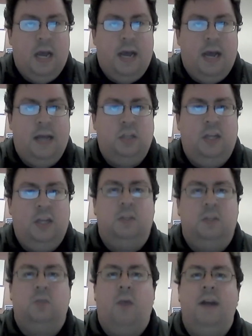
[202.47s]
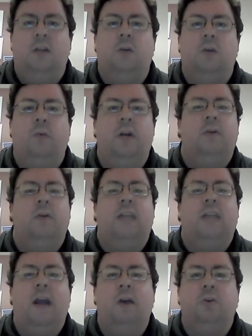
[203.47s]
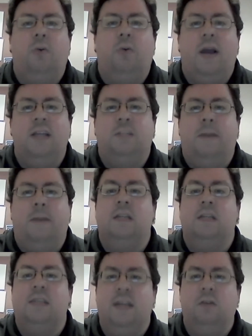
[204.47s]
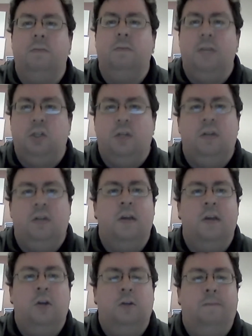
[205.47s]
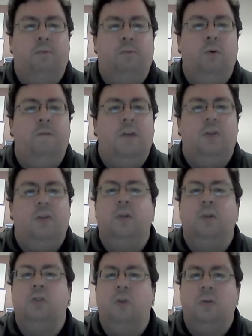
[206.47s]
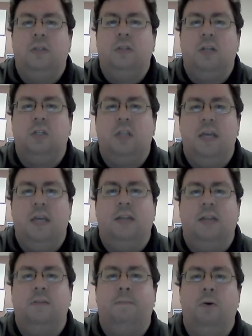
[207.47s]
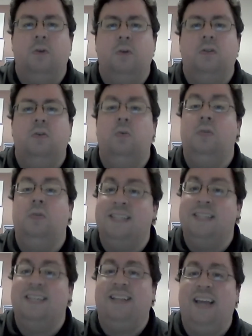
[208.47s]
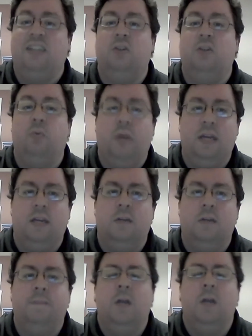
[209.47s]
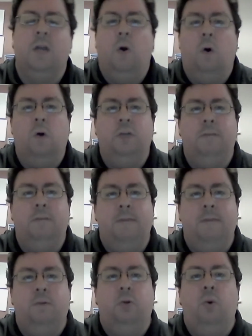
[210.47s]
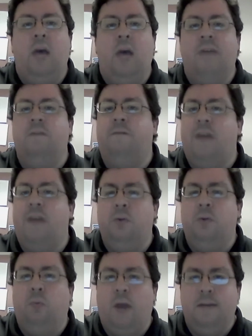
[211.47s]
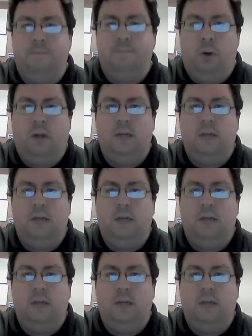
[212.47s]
James's writing career is characterized by a single mission to prove that there is no such thing as a person who doesn't like to read, only people who haven't found the right book.